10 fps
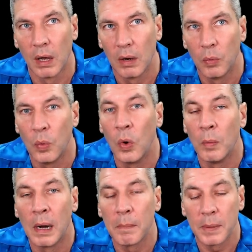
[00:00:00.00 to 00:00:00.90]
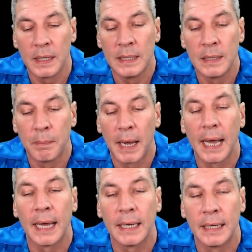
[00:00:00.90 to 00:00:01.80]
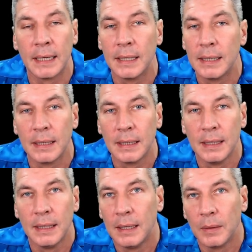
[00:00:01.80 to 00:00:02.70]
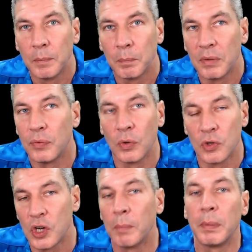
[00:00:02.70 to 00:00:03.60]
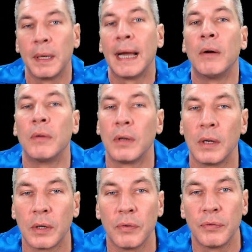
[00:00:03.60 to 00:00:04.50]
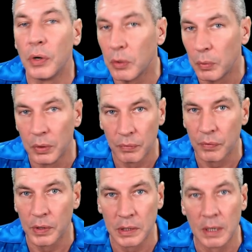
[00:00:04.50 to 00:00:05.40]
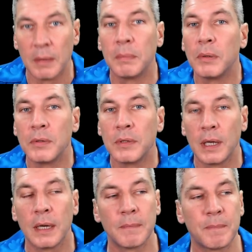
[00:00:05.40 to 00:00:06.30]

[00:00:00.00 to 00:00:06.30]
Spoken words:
warm up in the pan before jumping out like a frog would, for example, yeah?